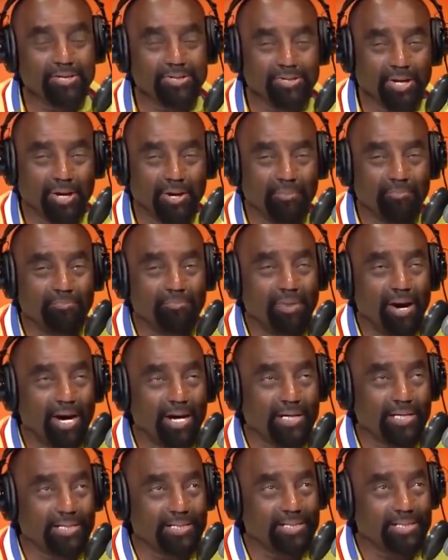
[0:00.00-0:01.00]
is
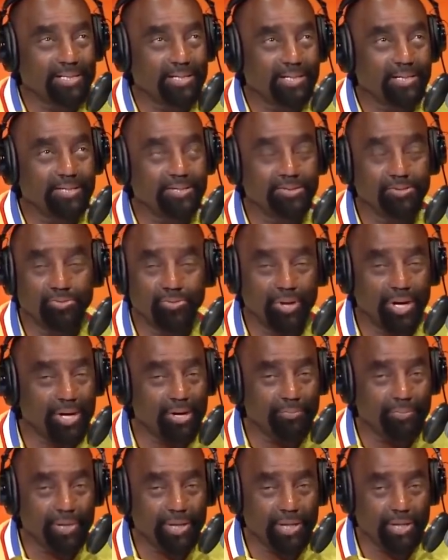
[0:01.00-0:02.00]
amazing. She
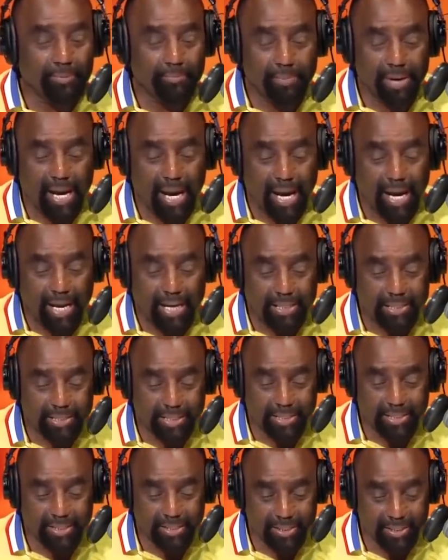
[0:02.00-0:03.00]
recommended a
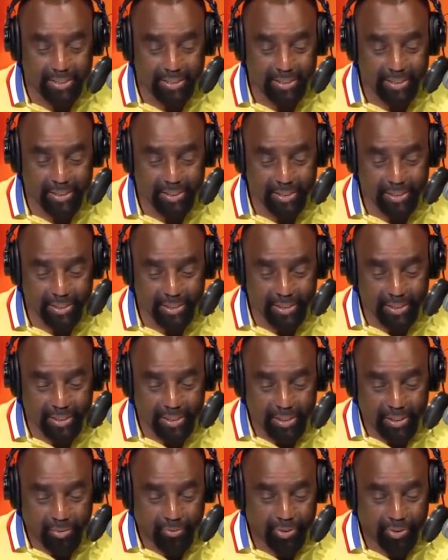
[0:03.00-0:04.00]
mask.
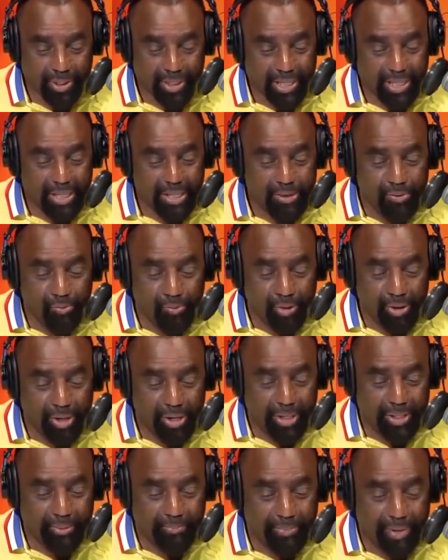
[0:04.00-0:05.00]
Want to keep
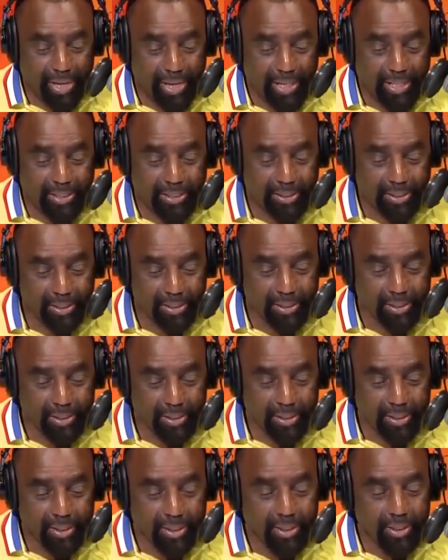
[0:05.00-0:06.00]
wearing the mask,
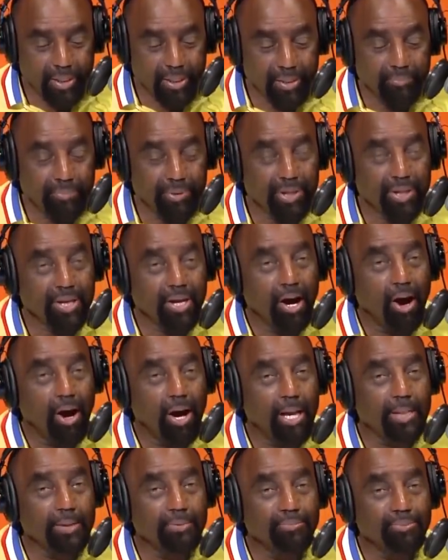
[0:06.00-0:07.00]
but
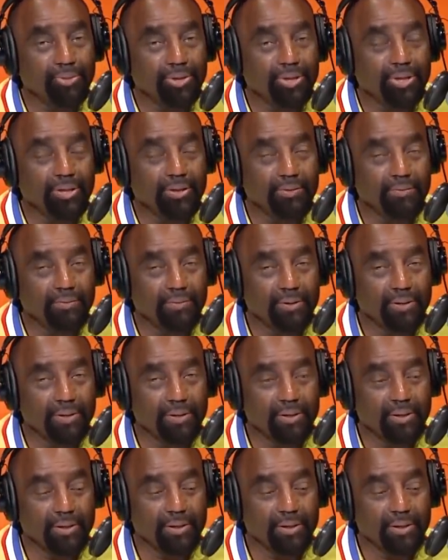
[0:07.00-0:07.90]
can hardly breathe.